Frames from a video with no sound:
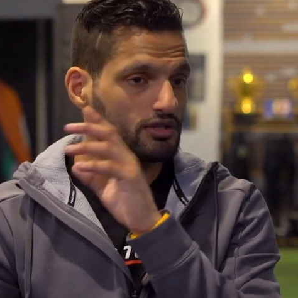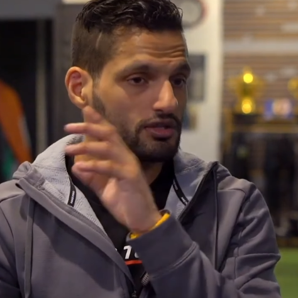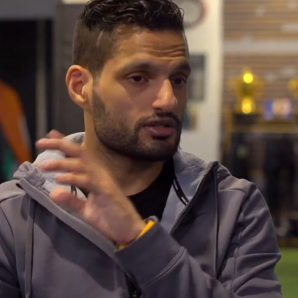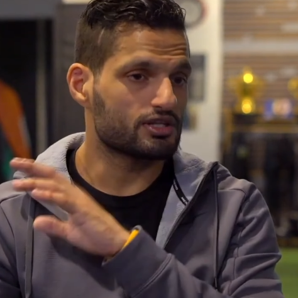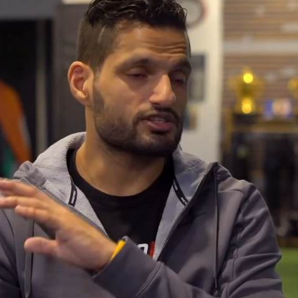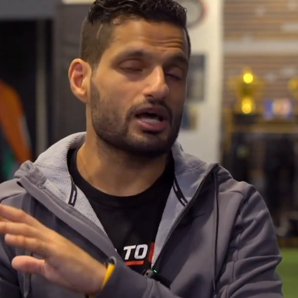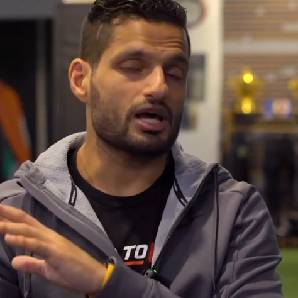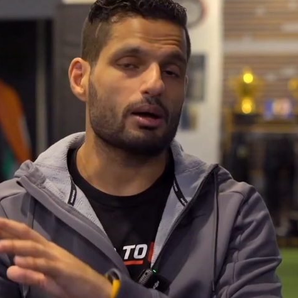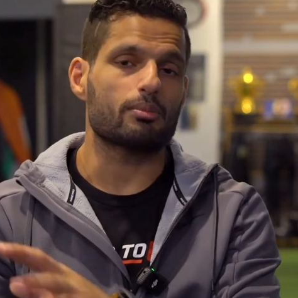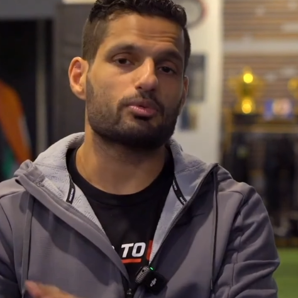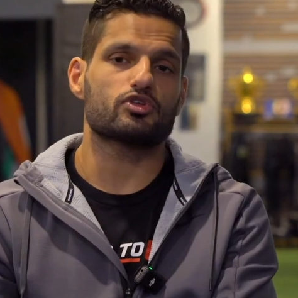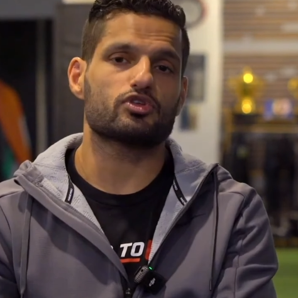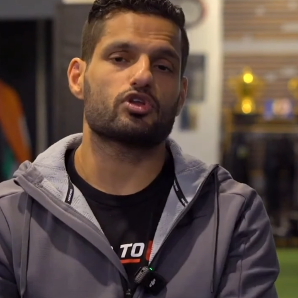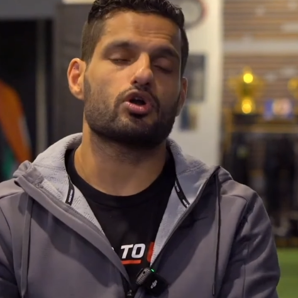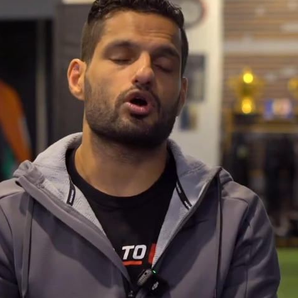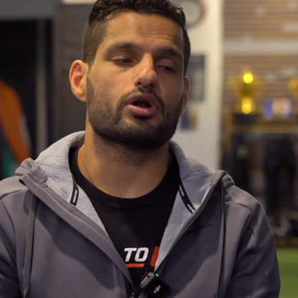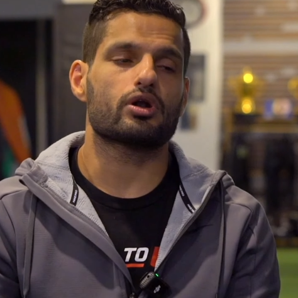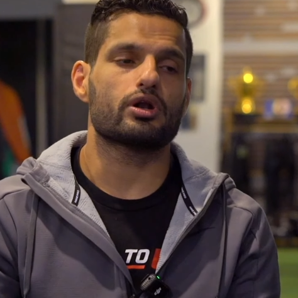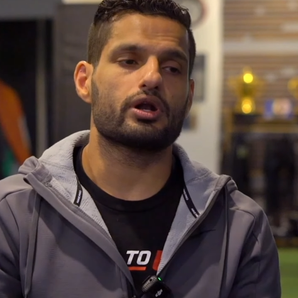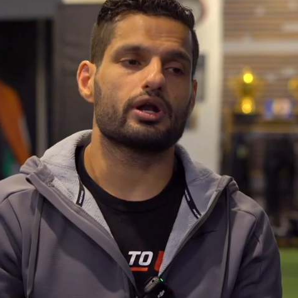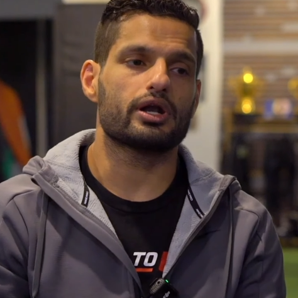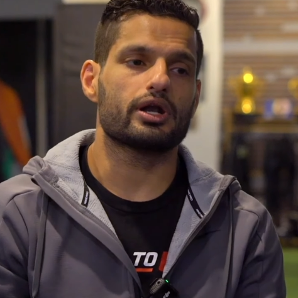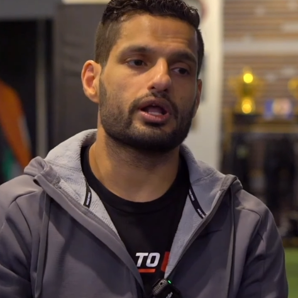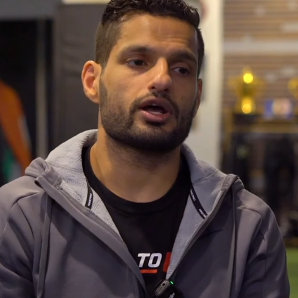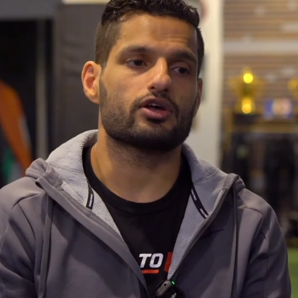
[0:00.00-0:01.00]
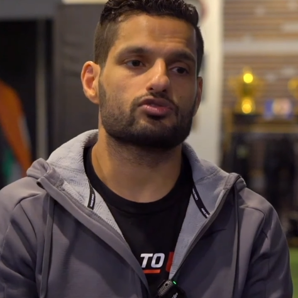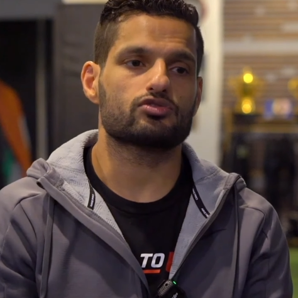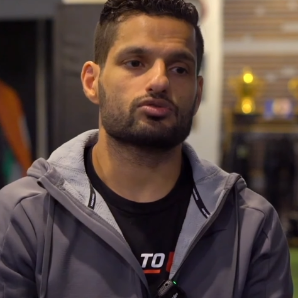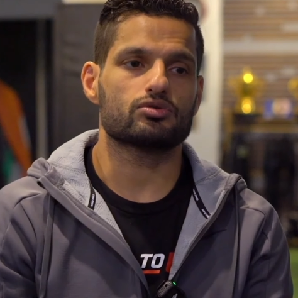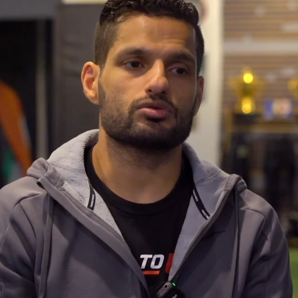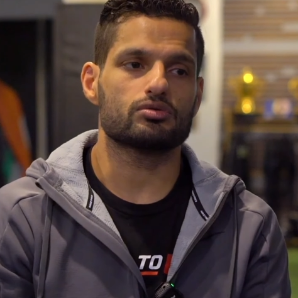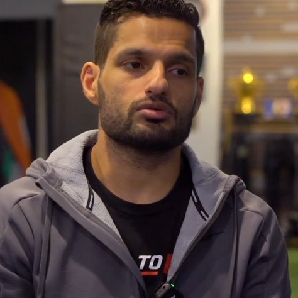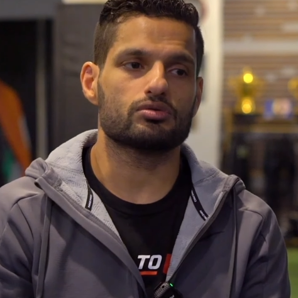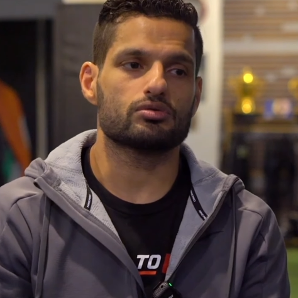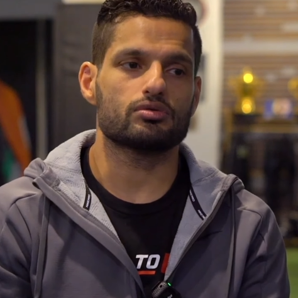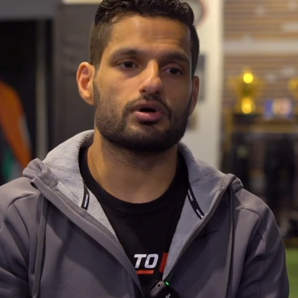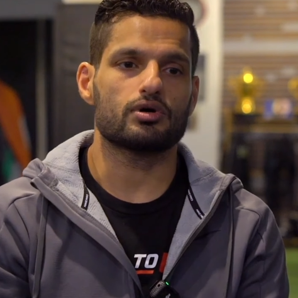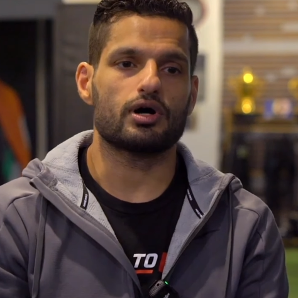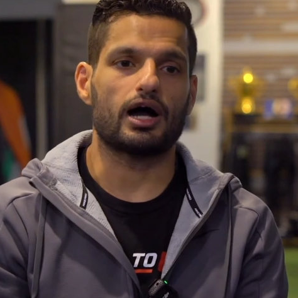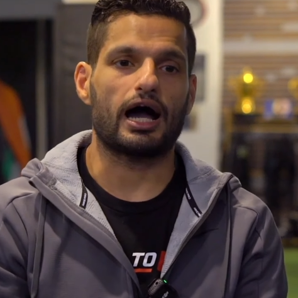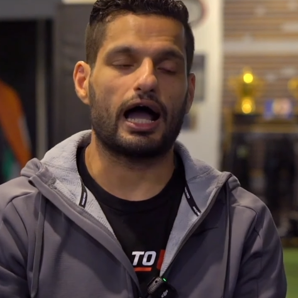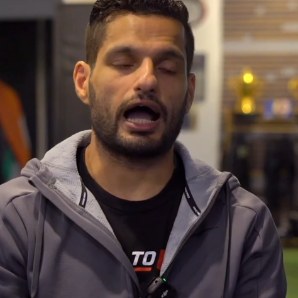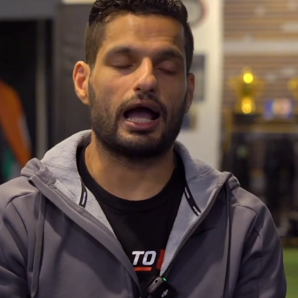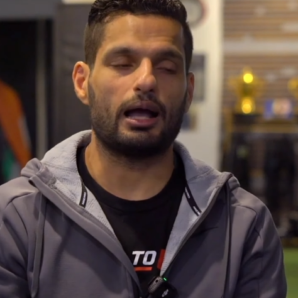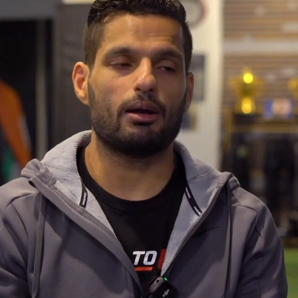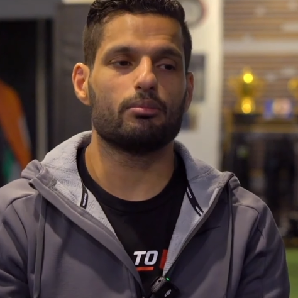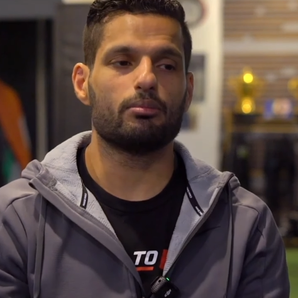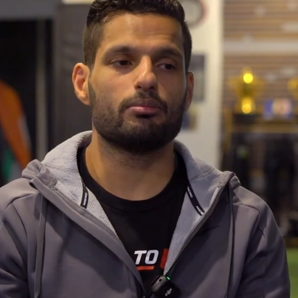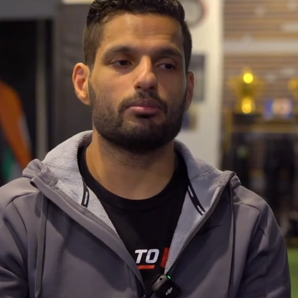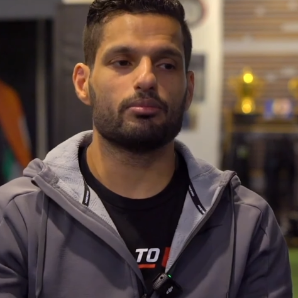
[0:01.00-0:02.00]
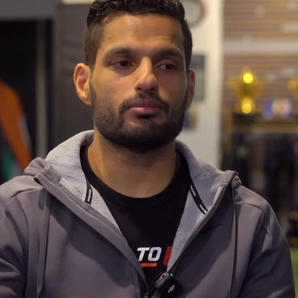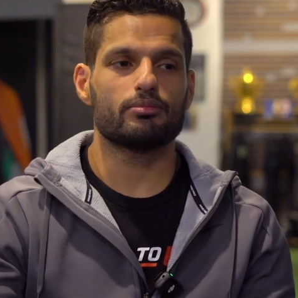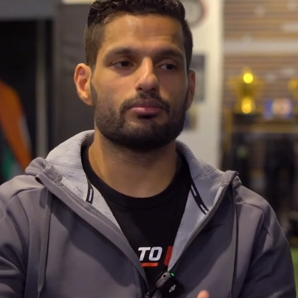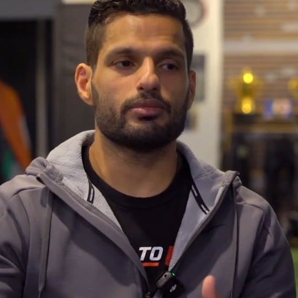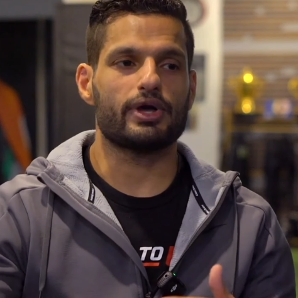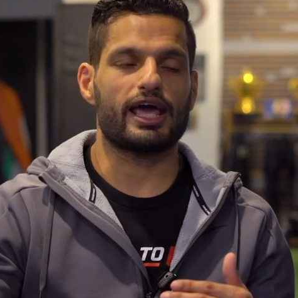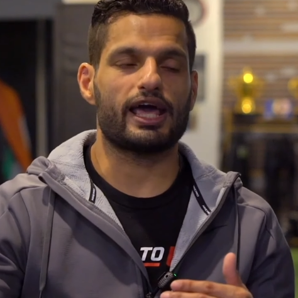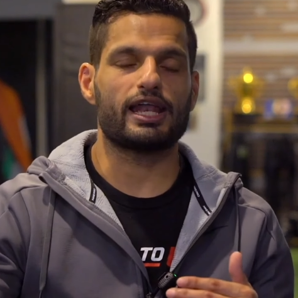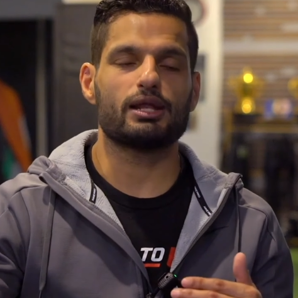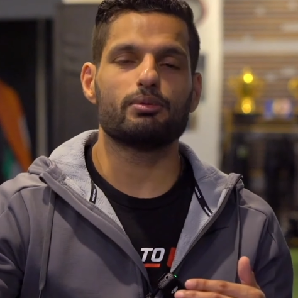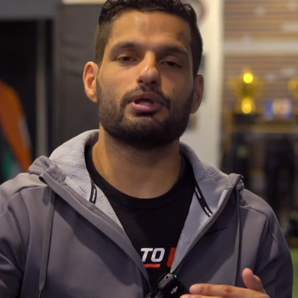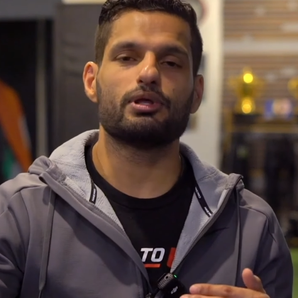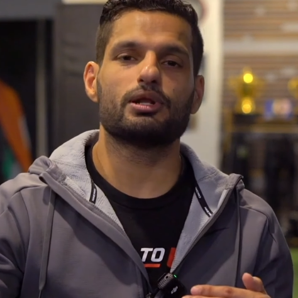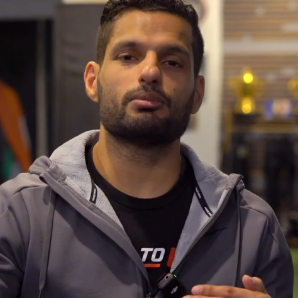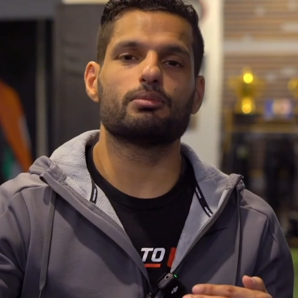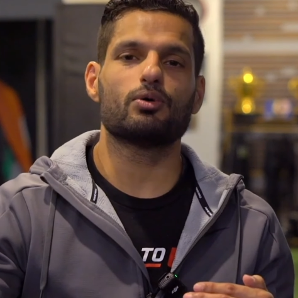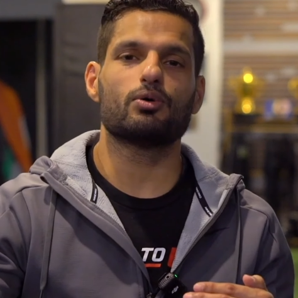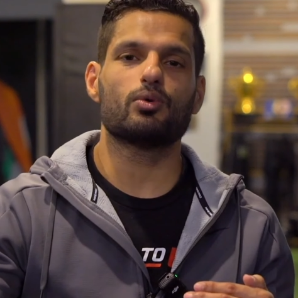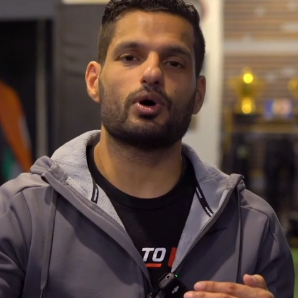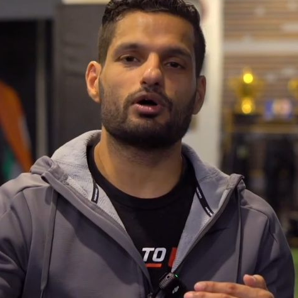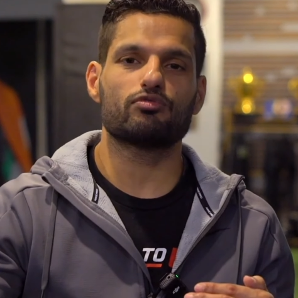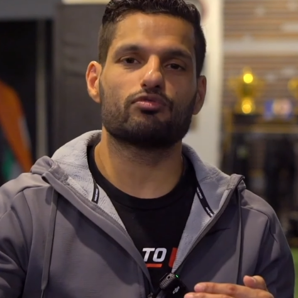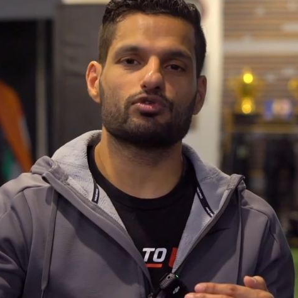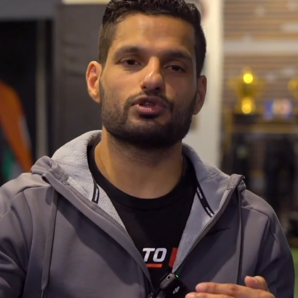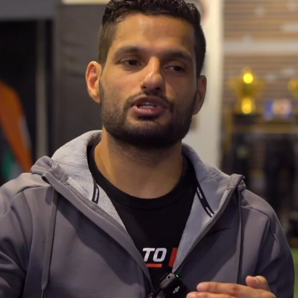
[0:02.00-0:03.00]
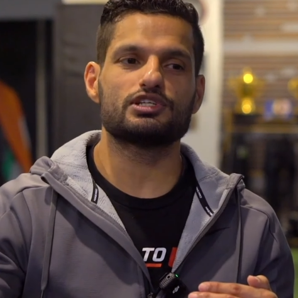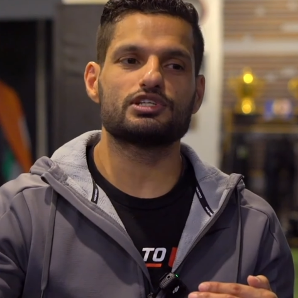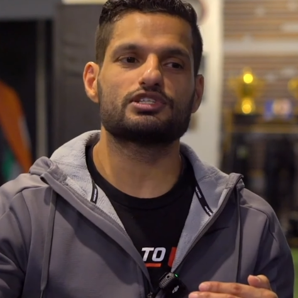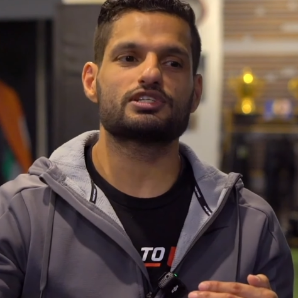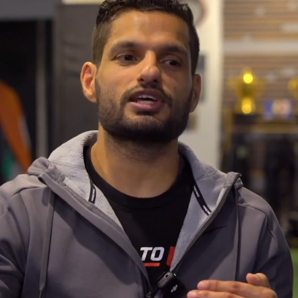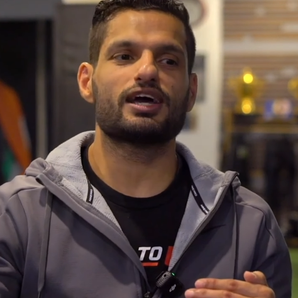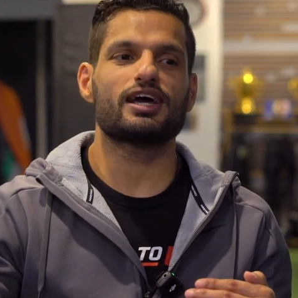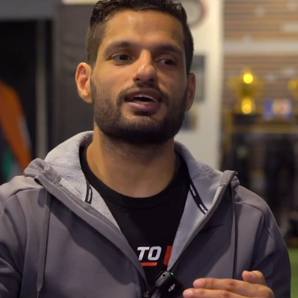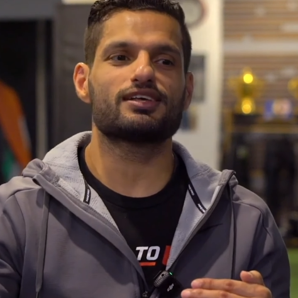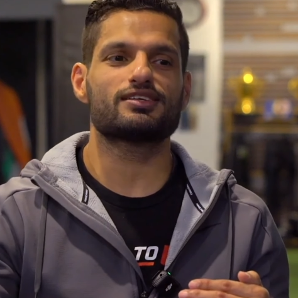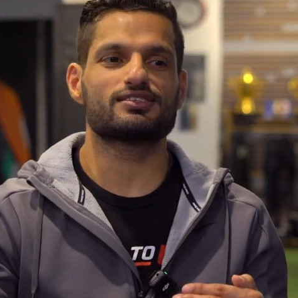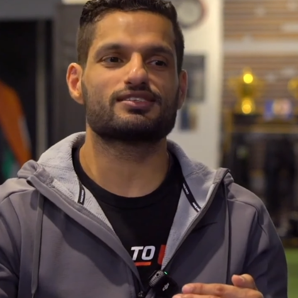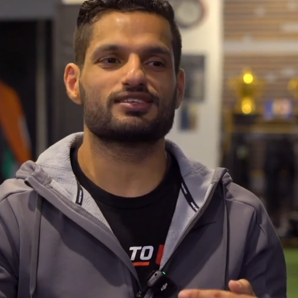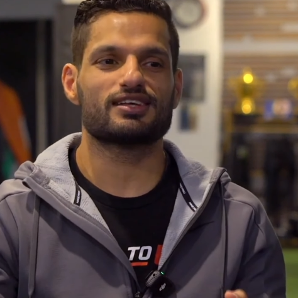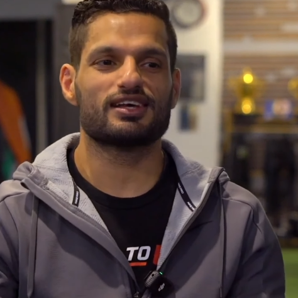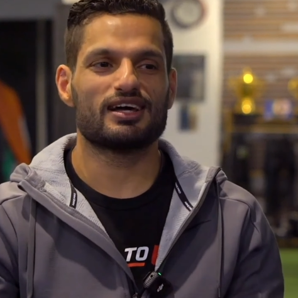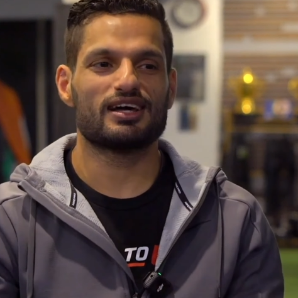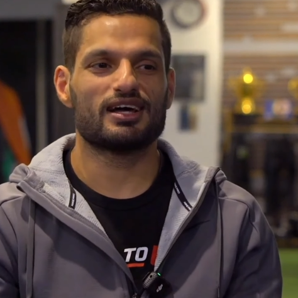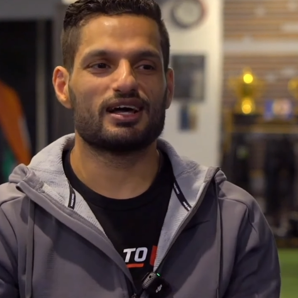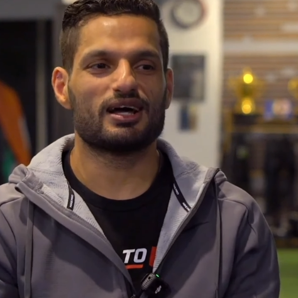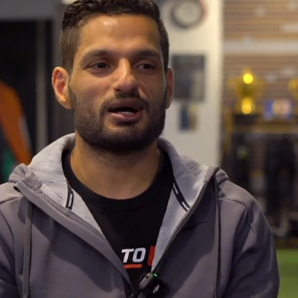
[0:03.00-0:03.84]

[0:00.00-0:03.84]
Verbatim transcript: This happens a lot in India. So I am enemy number one for these guys.